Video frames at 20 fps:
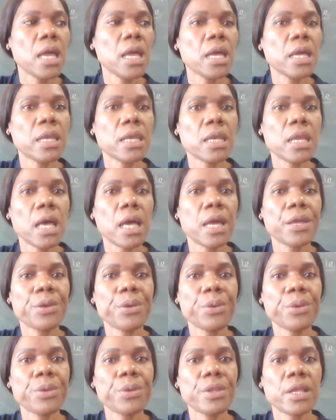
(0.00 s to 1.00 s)
And I
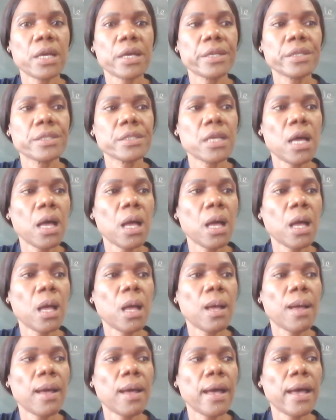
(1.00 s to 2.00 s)
know that
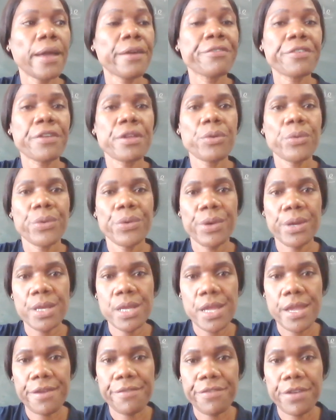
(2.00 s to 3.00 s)
I've
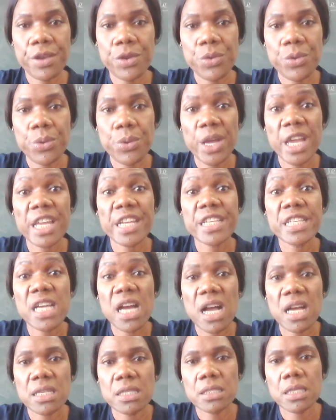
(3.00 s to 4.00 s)
already given you a
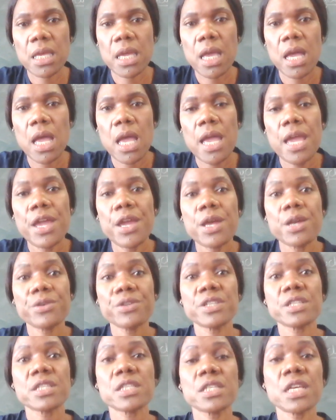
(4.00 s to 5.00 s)
task, a
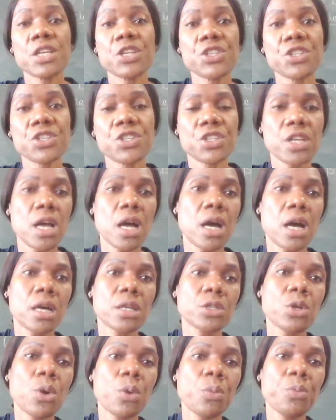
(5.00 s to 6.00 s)
research
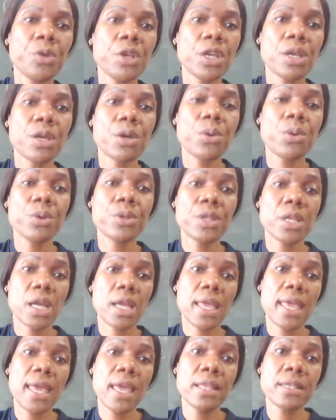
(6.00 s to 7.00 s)
topic on the
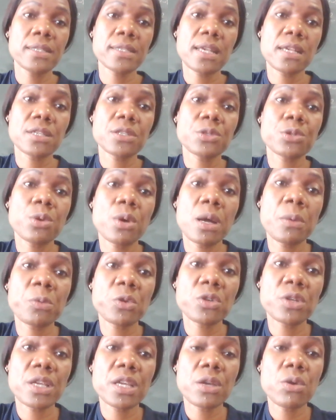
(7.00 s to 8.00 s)
cancer, so I'm
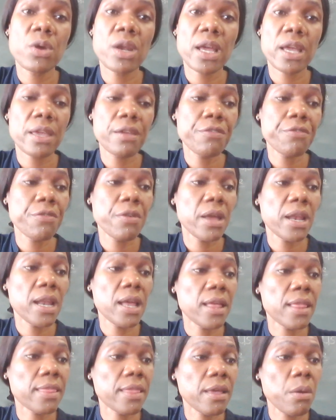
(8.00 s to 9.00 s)
not going to give you
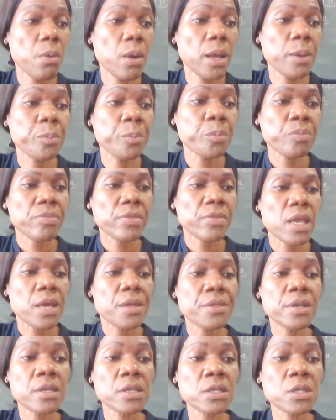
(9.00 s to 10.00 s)
another one.
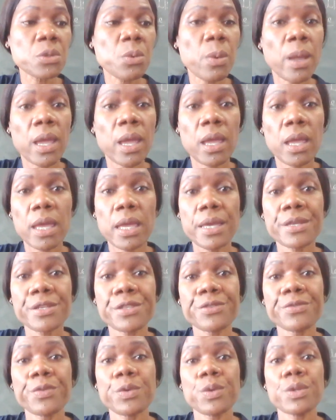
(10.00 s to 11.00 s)
This work
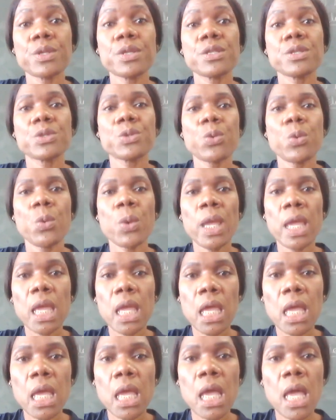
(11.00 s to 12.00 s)
is for this
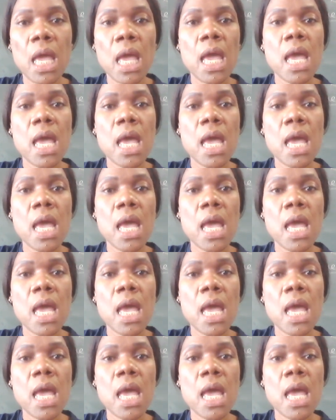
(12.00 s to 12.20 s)
week.